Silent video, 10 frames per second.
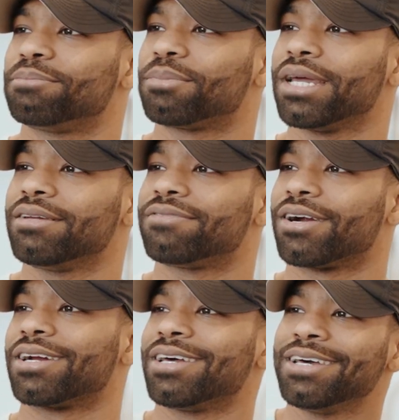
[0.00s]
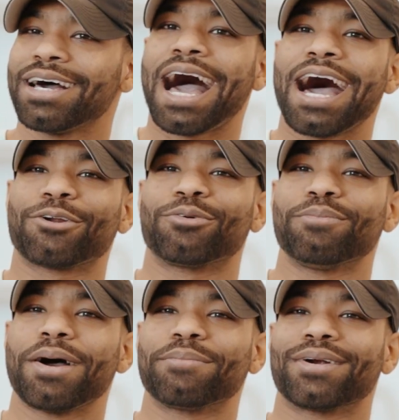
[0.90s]
Brain fart. I don't
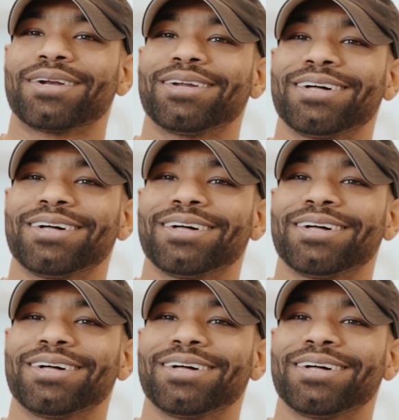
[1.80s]
remember.